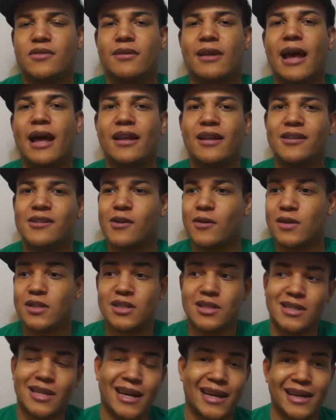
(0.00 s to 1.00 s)
finale, so it's
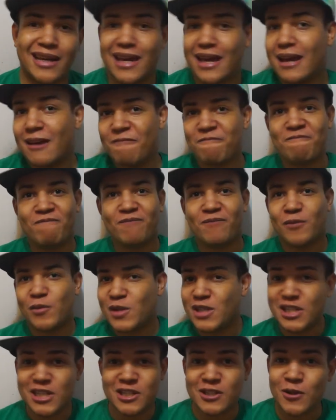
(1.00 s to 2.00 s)
just like
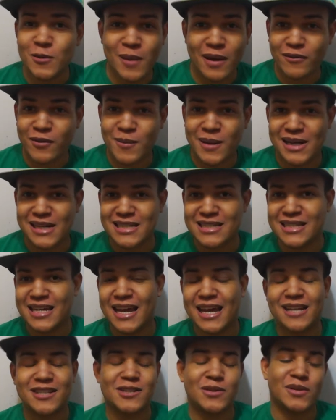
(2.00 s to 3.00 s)
we just assume everybody's
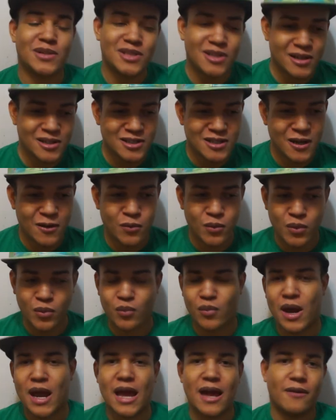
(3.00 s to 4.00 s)
dead. So it starts off with
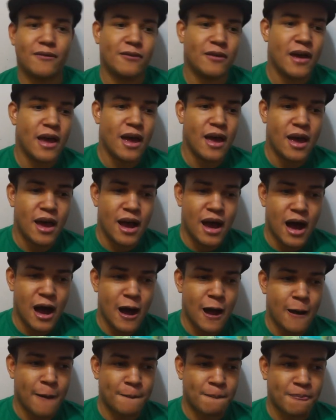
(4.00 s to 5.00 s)
Raph
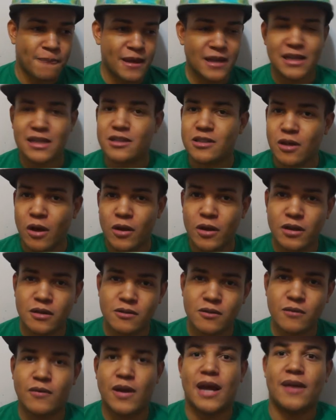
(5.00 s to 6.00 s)
um, and he's the only
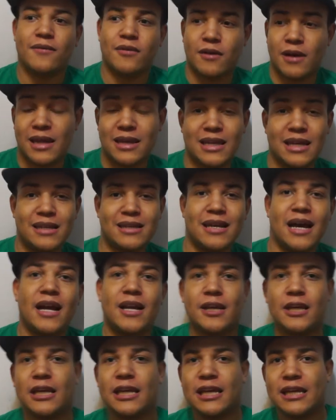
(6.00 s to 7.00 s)
survivor, and then
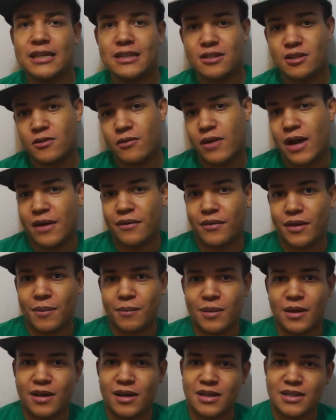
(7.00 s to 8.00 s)
Donnie is surviving
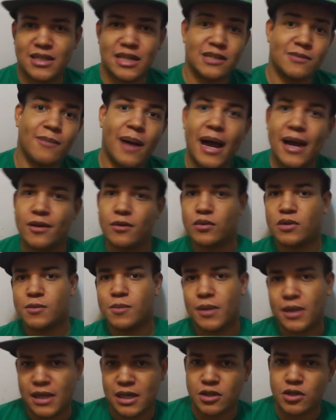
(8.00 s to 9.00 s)
because his mind was
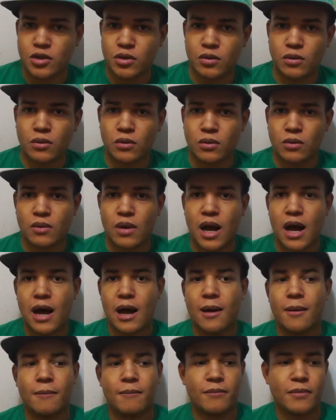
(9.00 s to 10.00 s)
put into
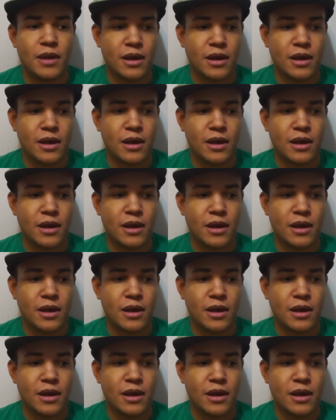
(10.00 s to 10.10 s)
um,